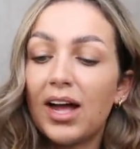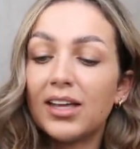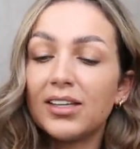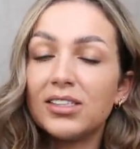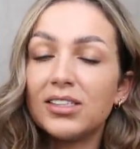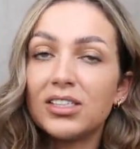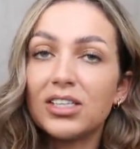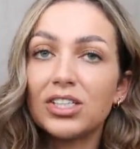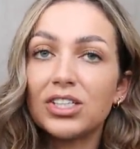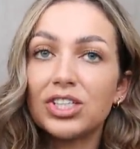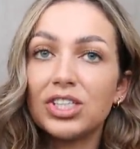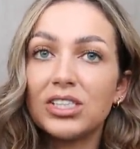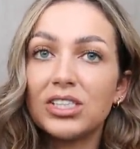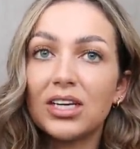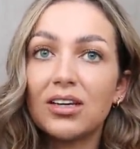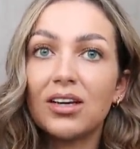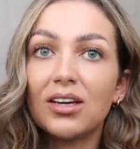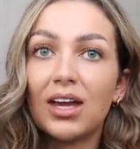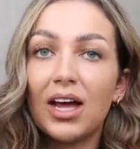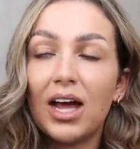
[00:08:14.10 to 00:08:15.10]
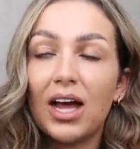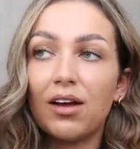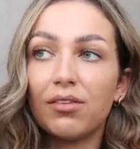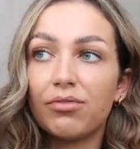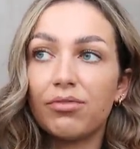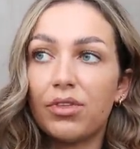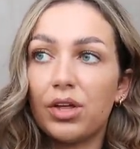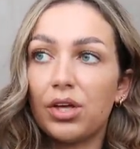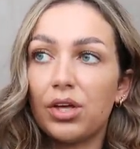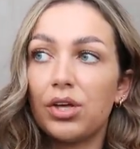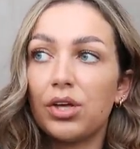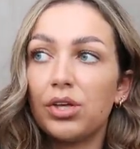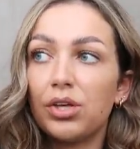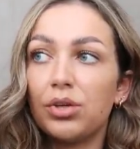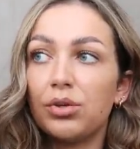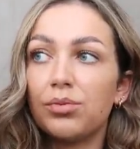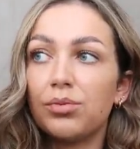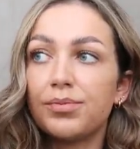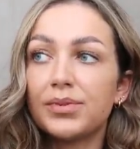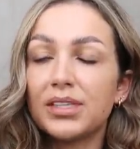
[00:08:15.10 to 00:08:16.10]
and she didn't have the
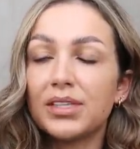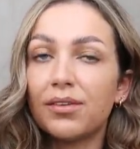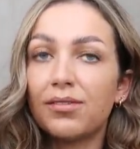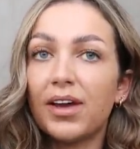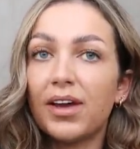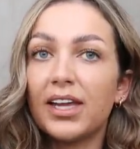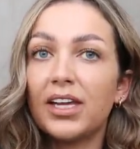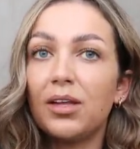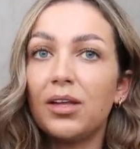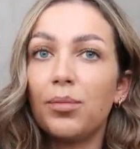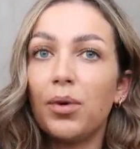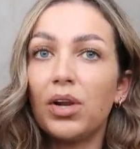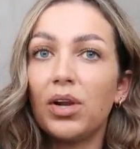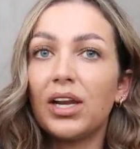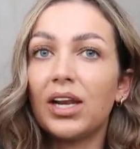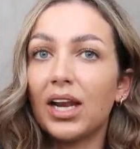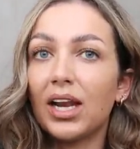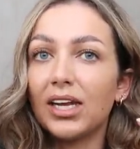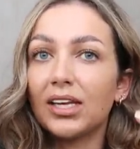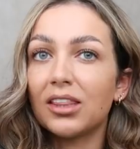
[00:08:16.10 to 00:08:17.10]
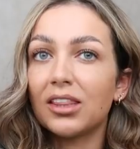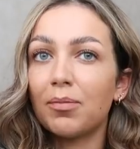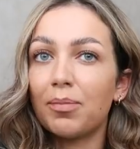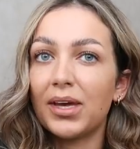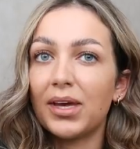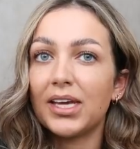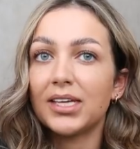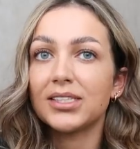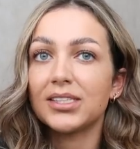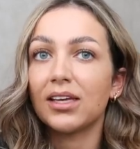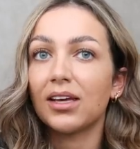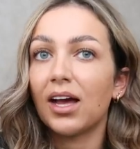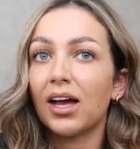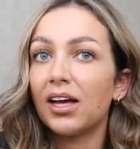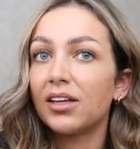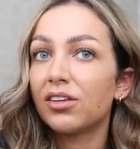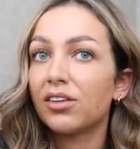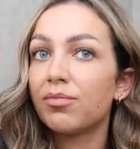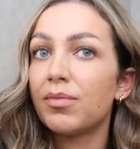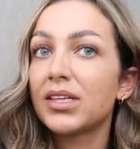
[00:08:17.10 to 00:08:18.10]
hoops available in like the piercing
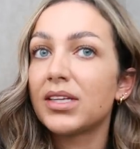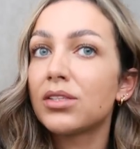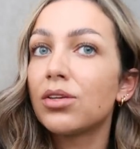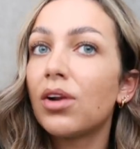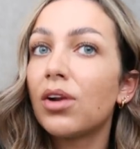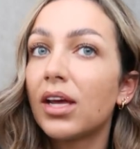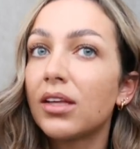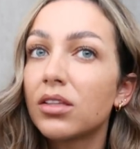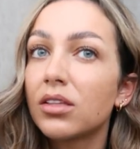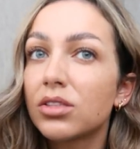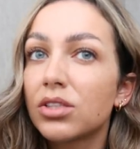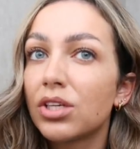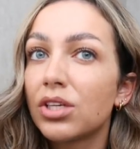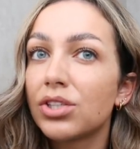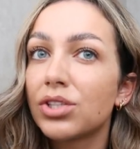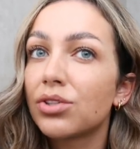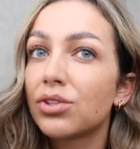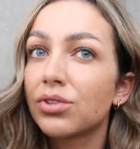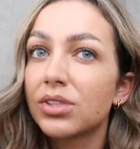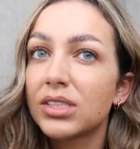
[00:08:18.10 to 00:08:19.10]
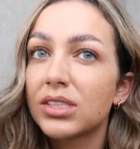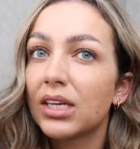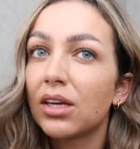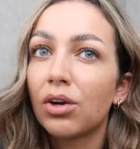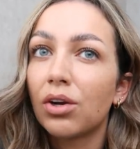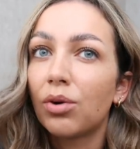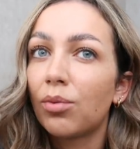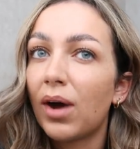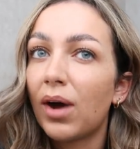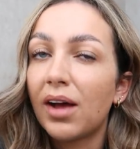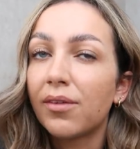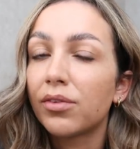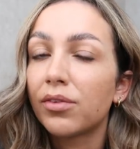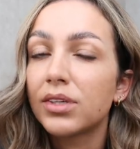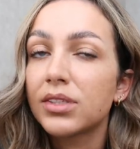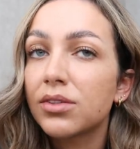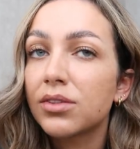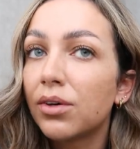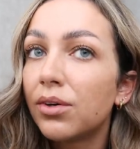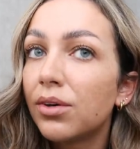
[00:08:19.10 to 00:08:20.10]
kind of metal, like the surgical steel or whatever it's